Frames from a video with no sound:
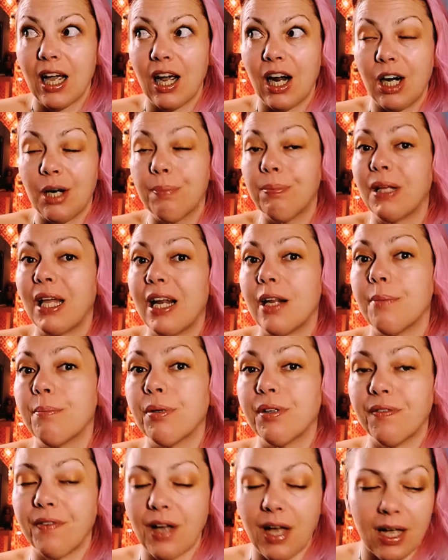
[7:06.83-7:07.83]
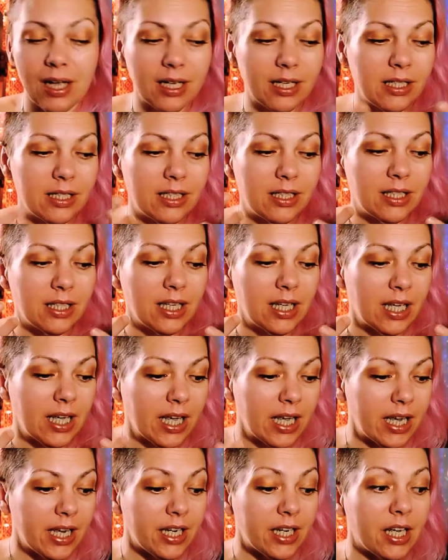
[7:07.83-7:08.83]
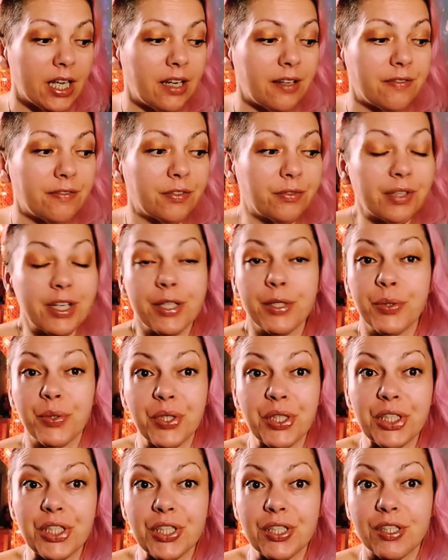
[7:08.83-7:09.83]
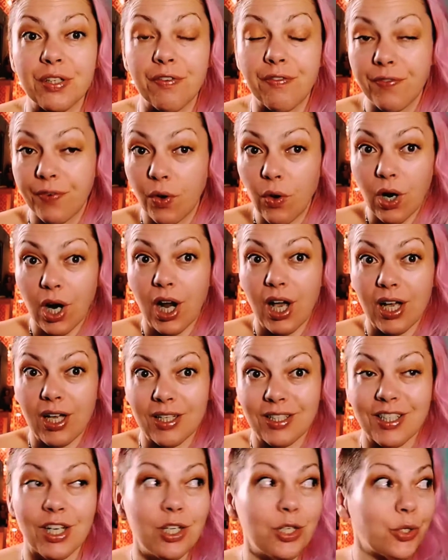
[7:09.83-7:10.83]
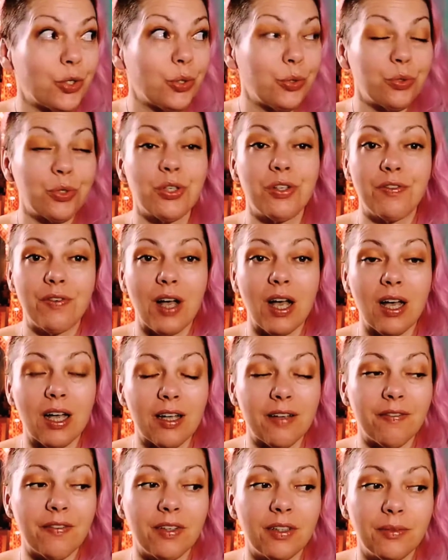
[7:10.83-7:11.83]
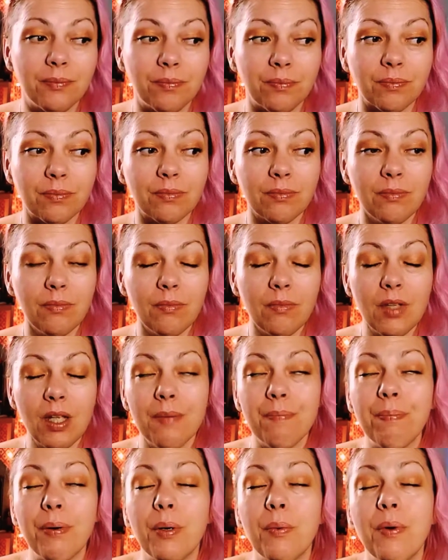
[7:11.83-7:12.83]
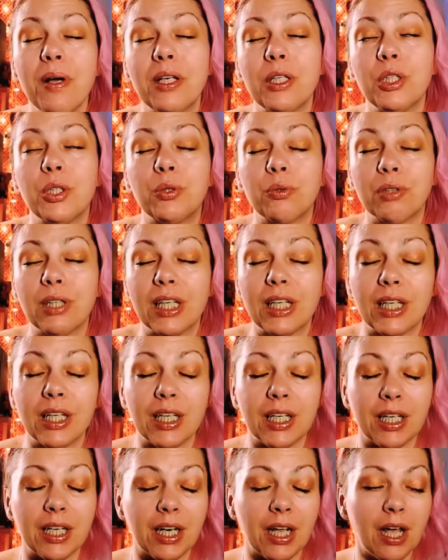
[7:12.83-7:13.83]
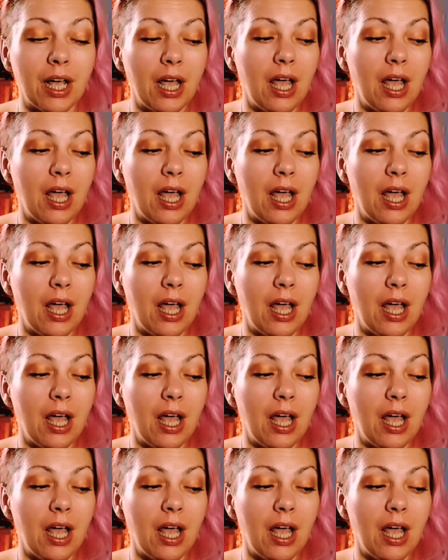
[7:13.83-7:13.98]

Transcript: our planet provides enough resources for us to survive. But when greed